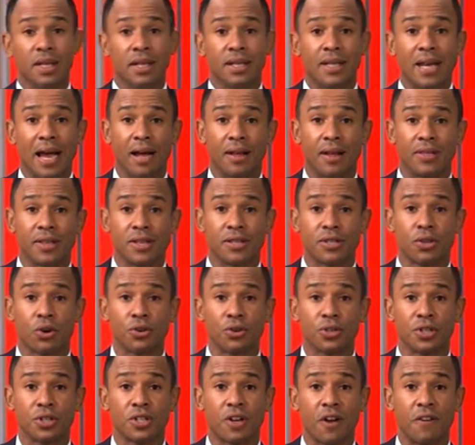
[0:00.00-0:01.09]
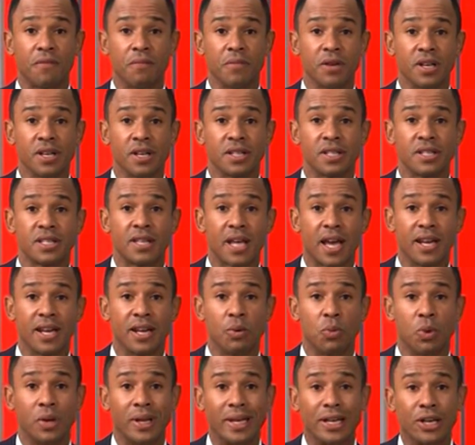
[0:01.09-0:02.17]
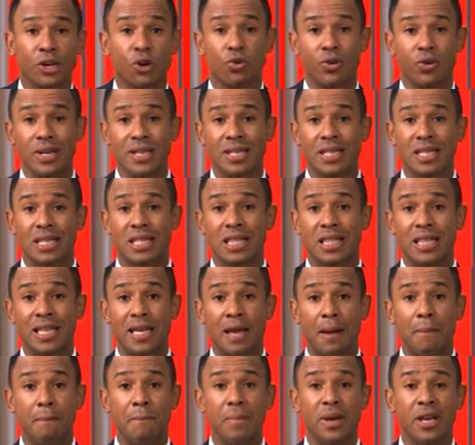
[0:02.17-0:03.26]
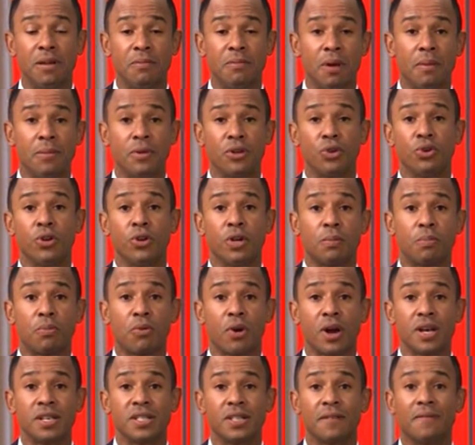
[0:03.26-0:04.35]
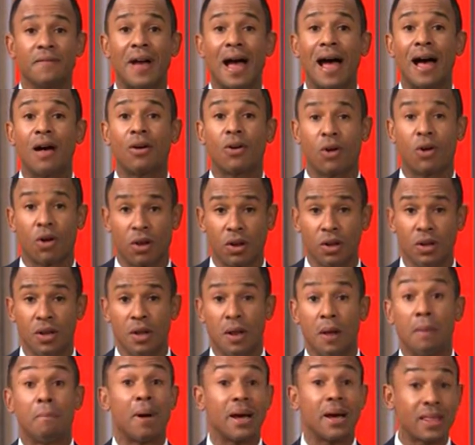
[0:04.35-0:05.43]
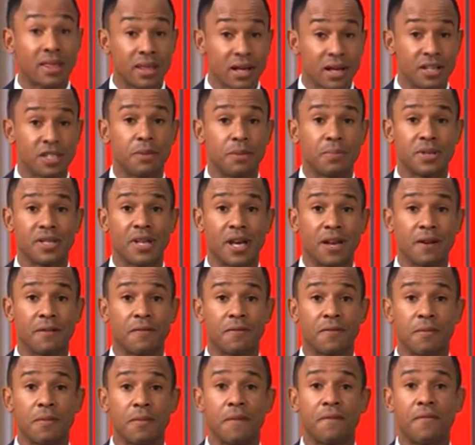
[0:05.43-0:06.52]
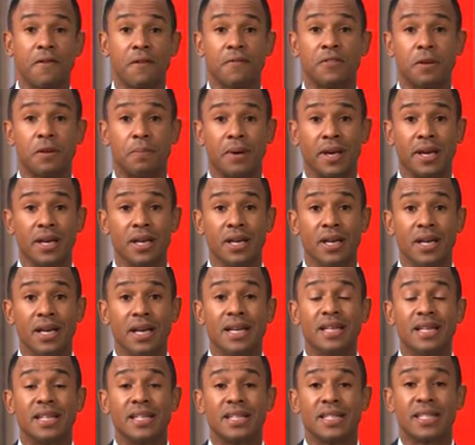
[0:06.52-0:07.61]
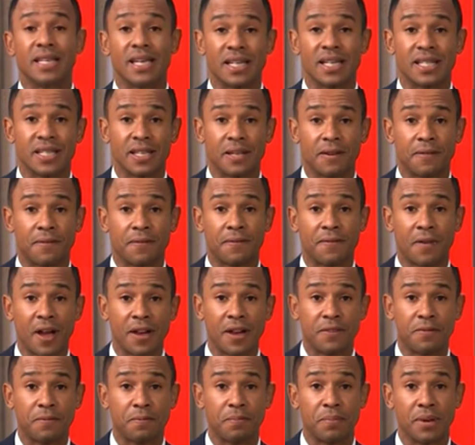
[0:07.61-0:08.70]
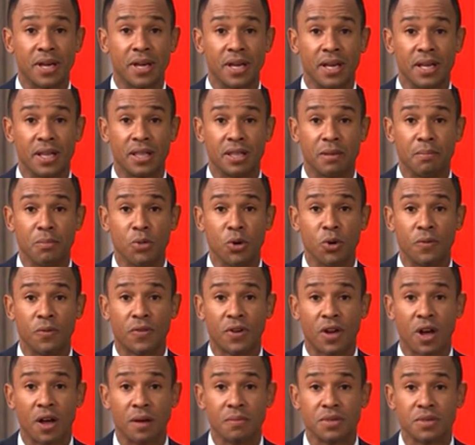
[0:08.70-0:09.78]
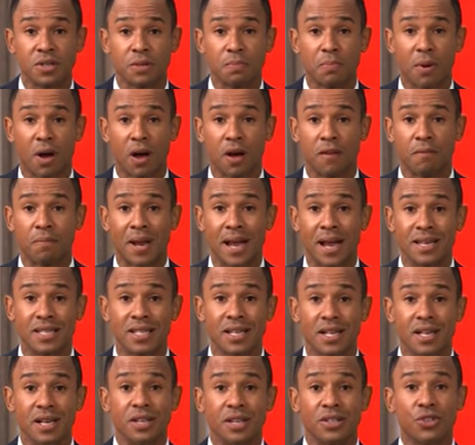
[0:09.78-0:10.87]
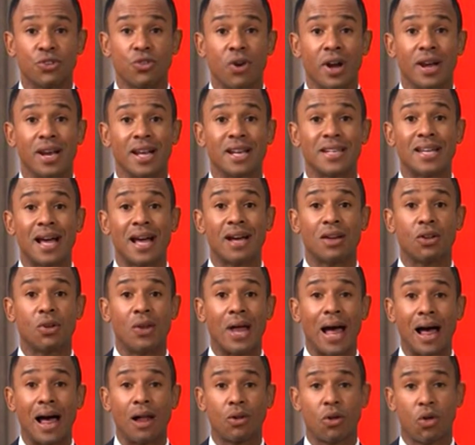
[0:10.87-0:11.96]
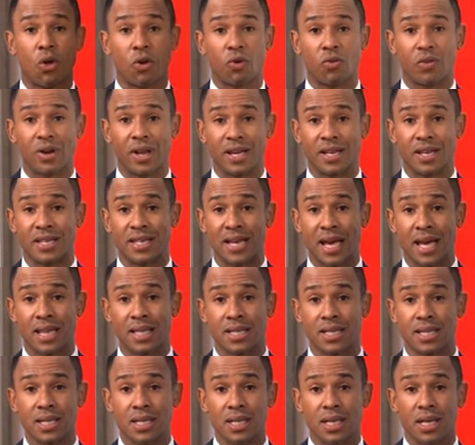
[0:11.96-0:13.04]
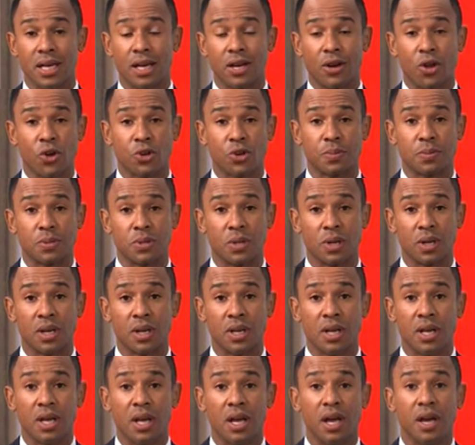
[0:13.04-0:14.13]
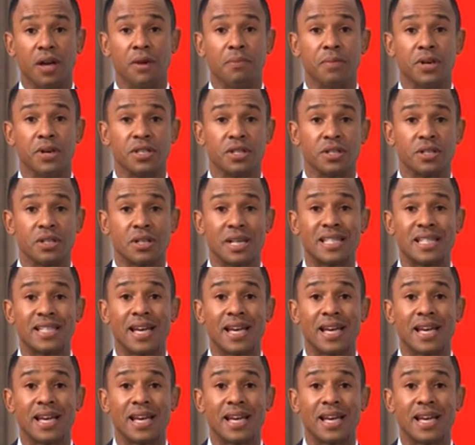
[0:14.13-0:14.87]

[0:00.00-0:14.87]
Now, the Scottish Government has said it will increase the minimum unit pricing for alcohol by 30% from 50p to 65p. The move comes as part of plans to try and tackle alcohol related deaths and hospital admissions.